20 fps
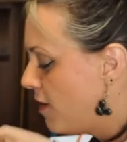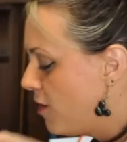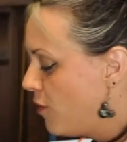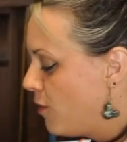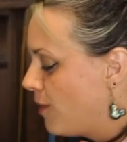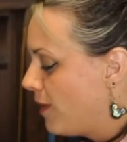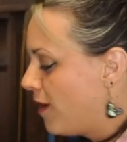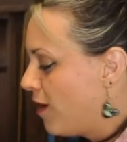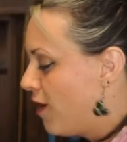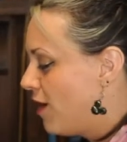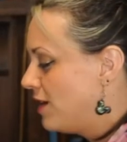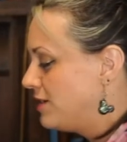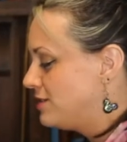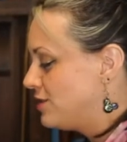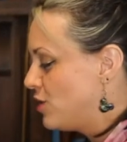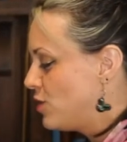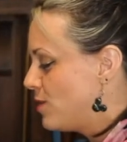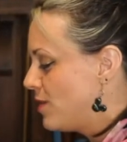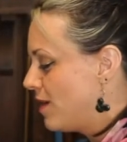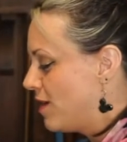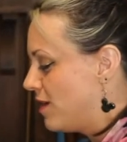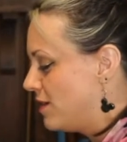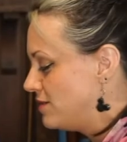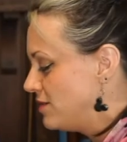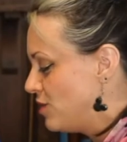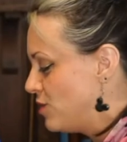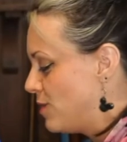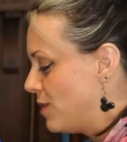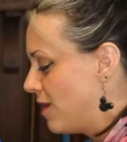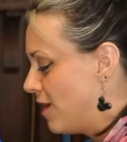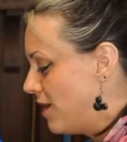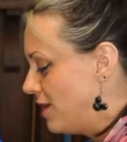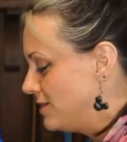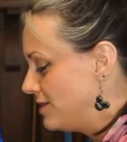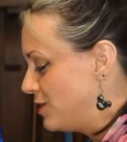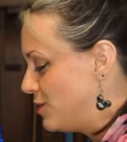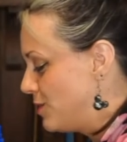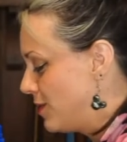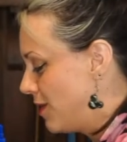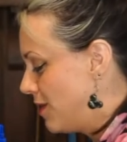Oh my gosh, oh my gosh, oh my gosh,
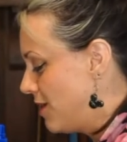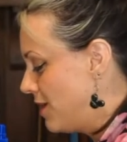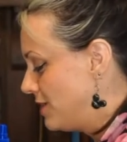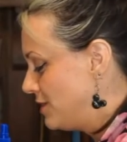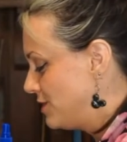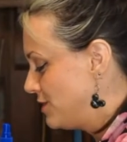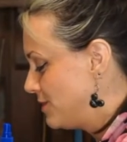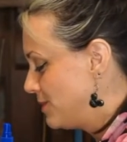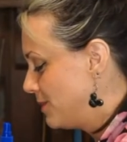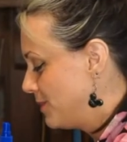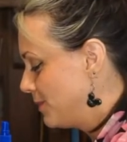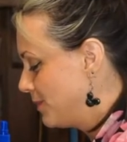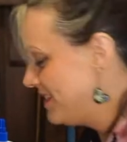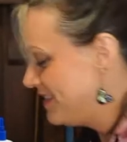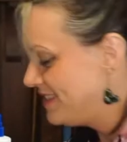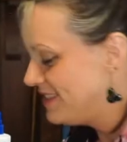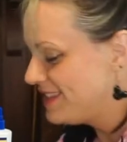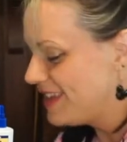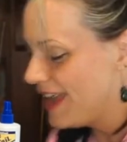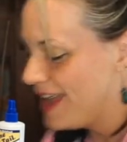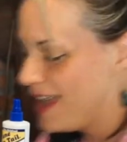oh my